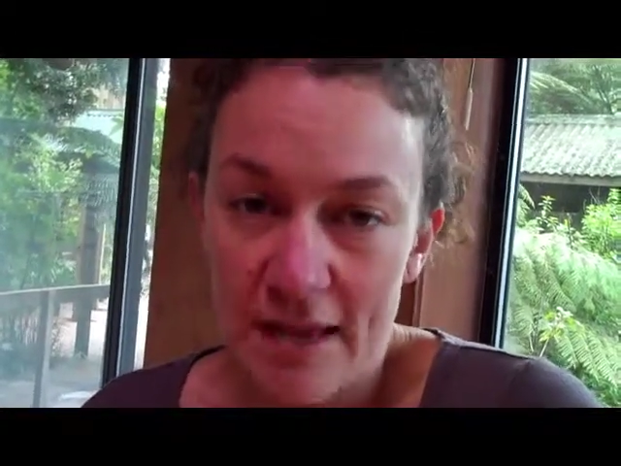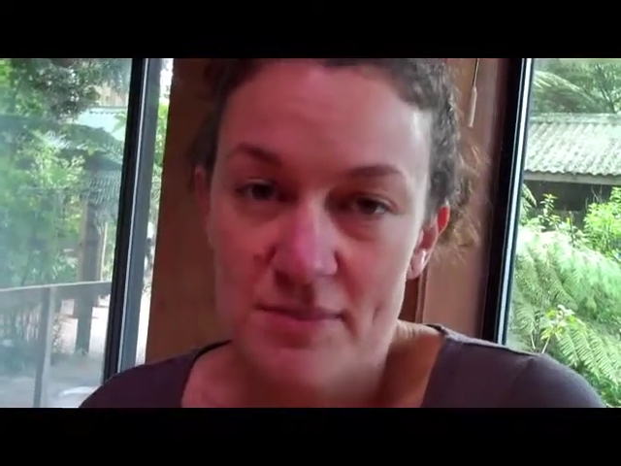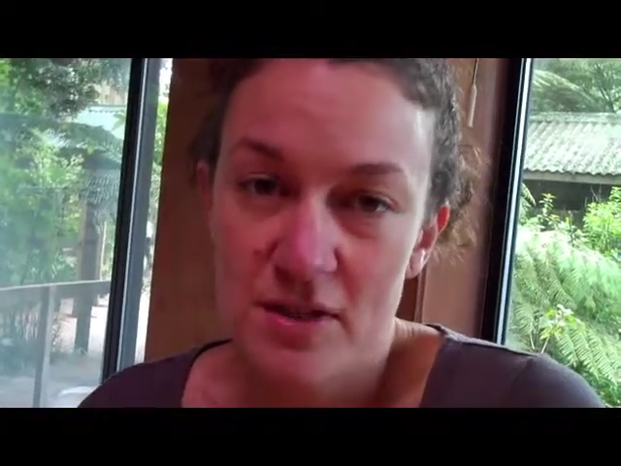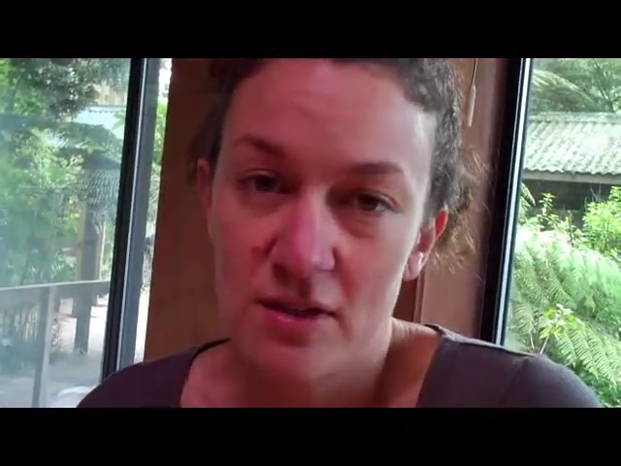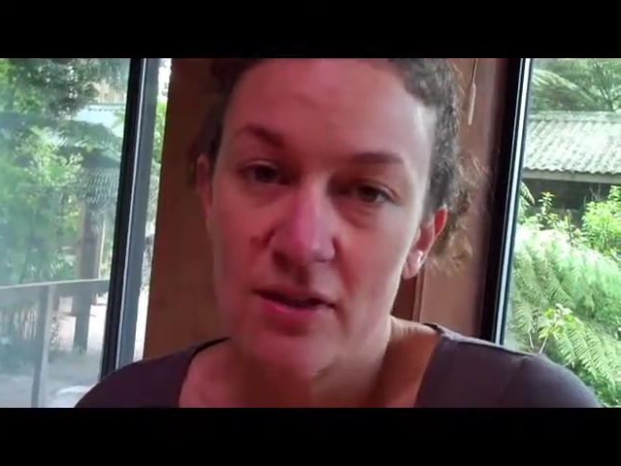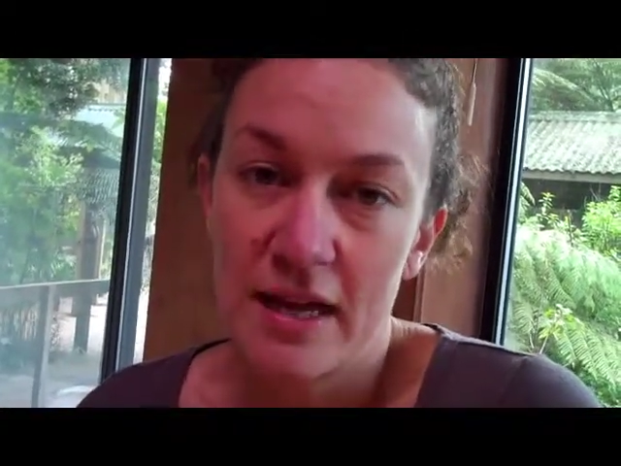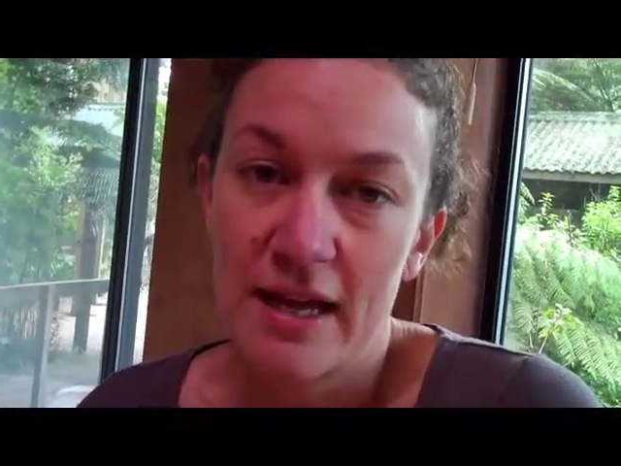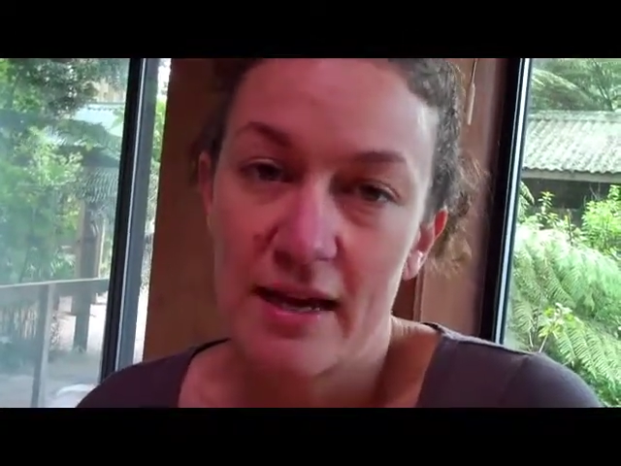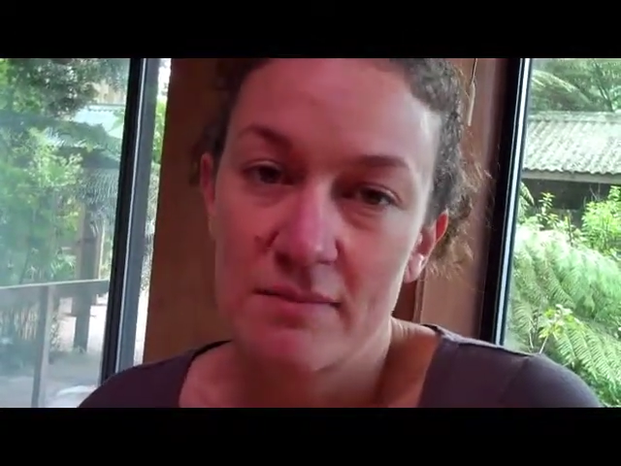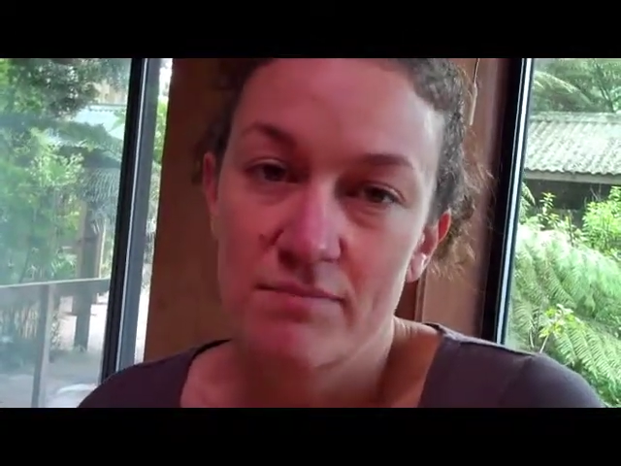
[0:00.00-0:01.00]
Absolutely.
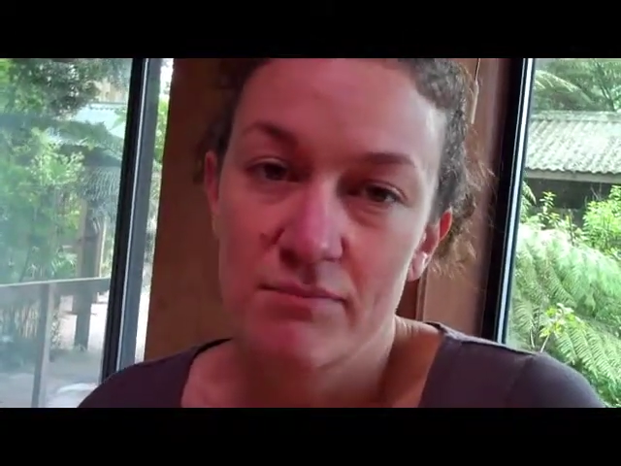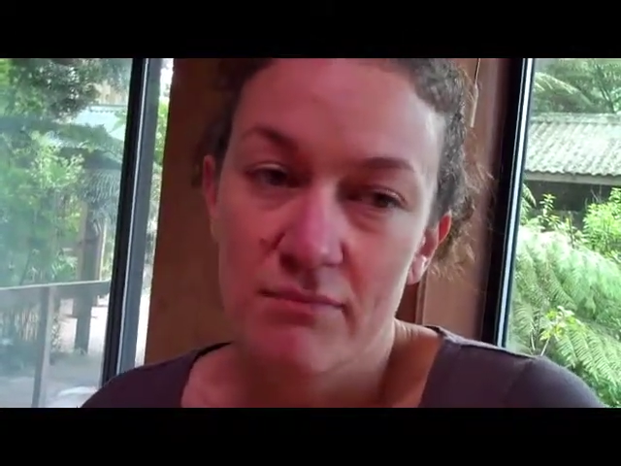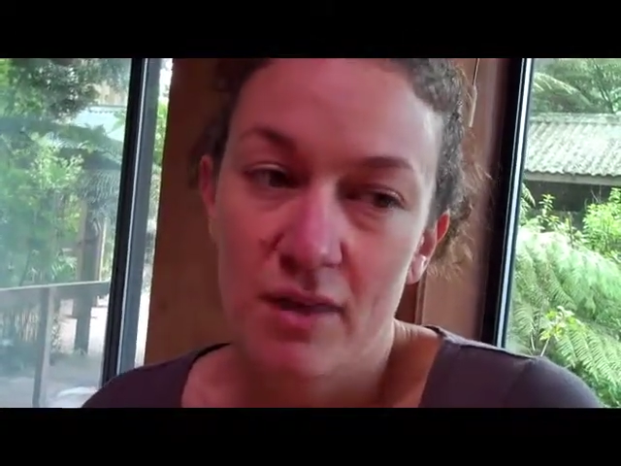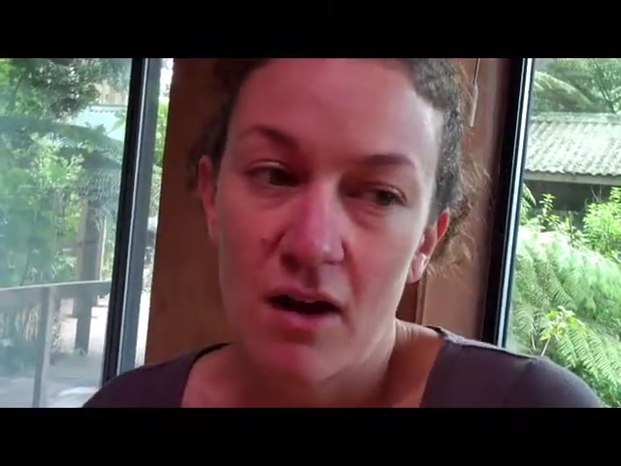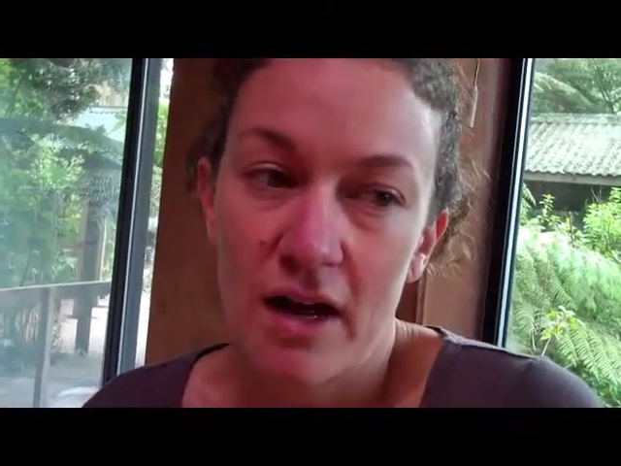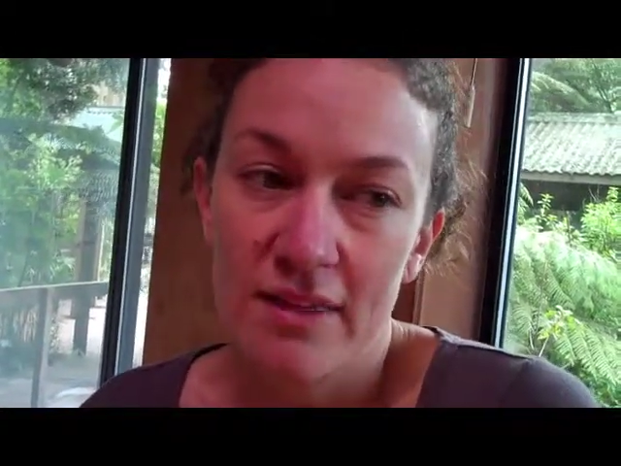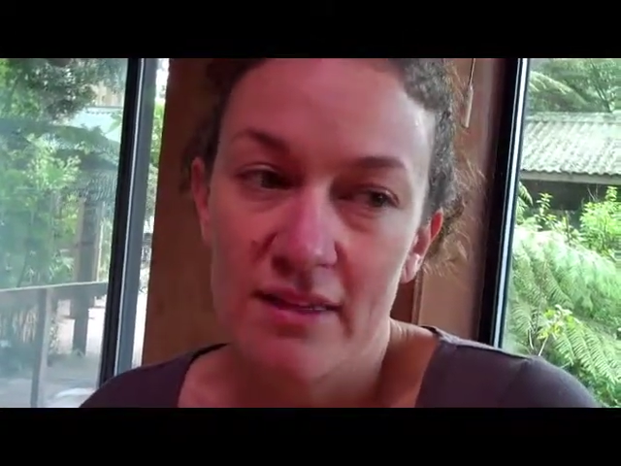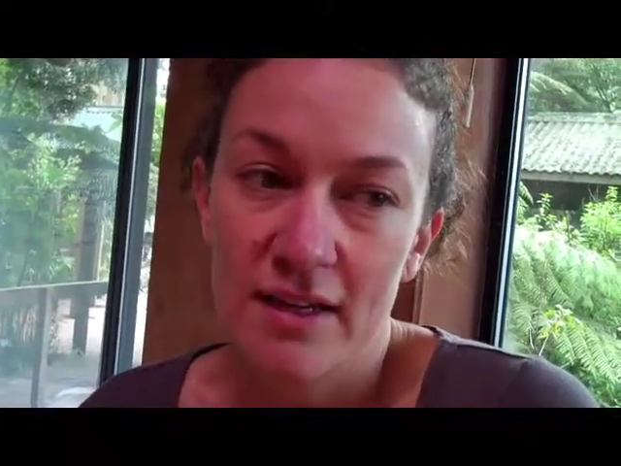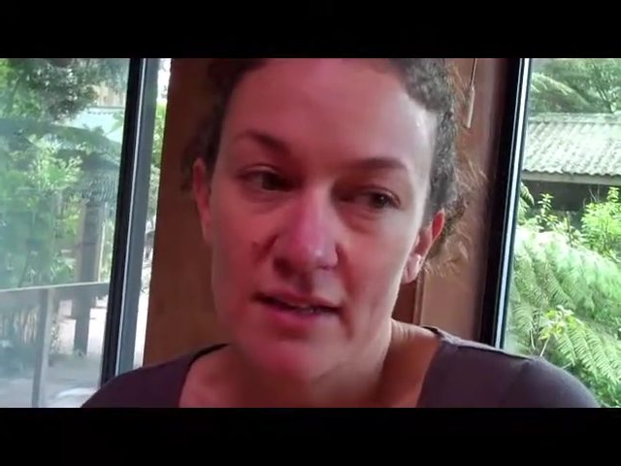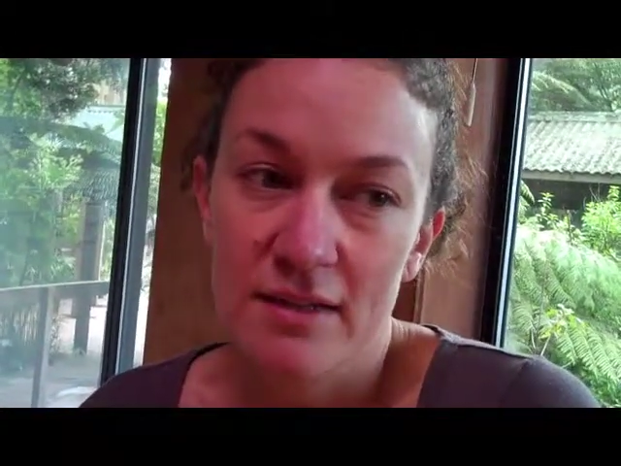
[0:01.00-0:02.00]
I
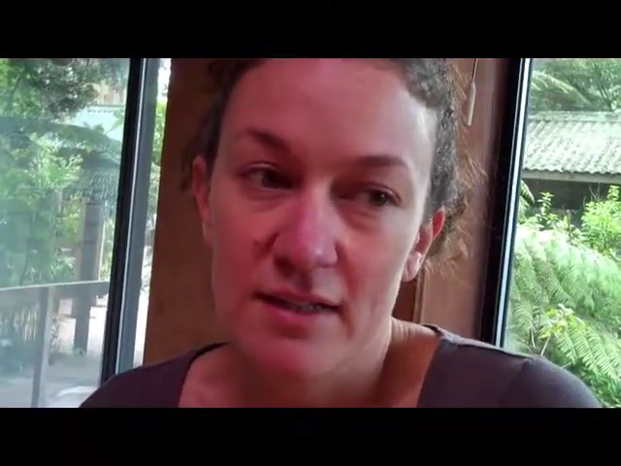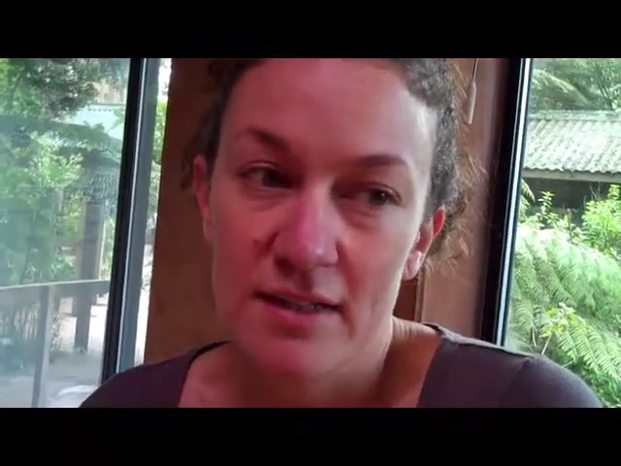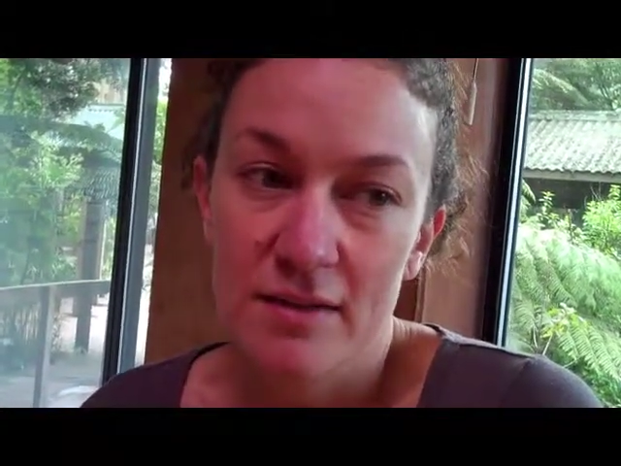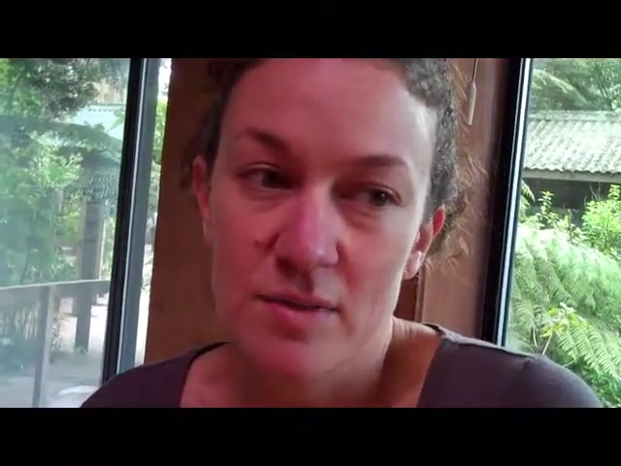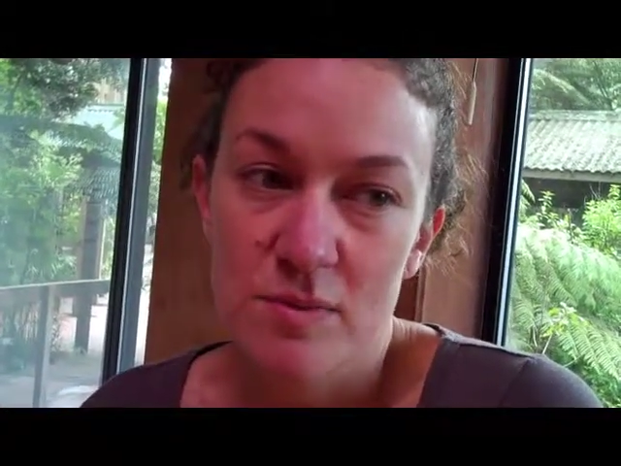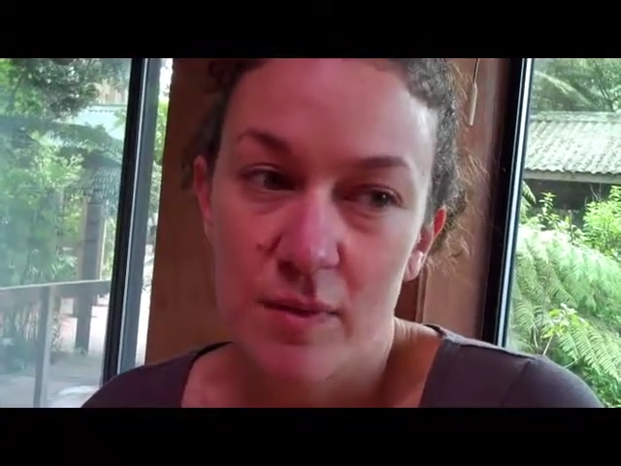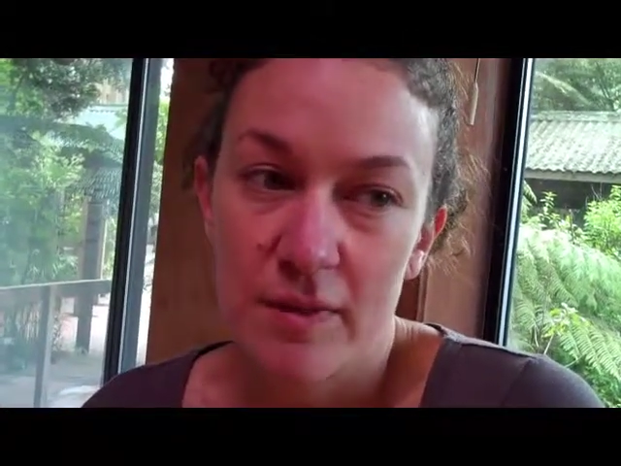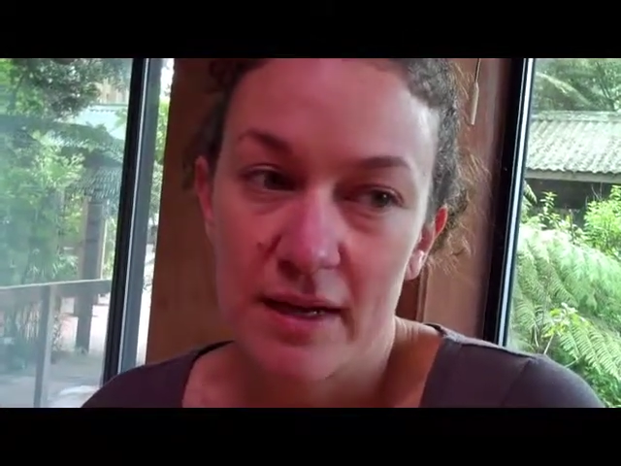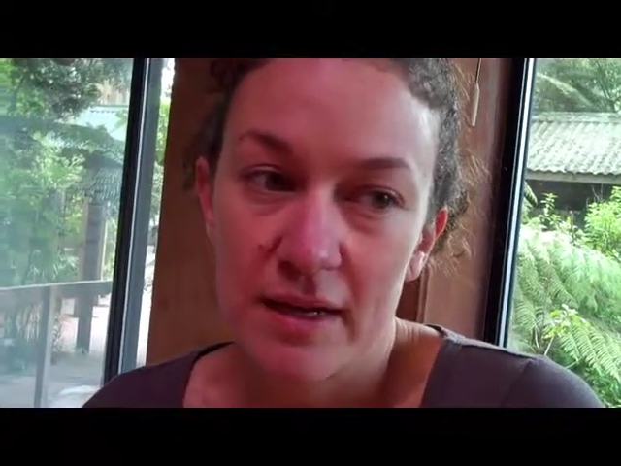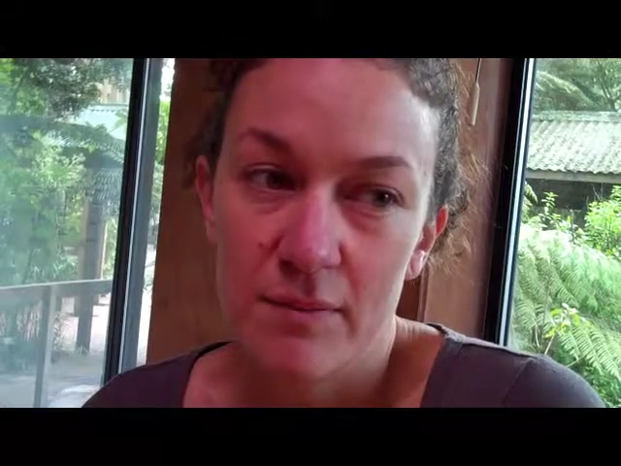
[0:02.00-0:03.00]
think that it was probably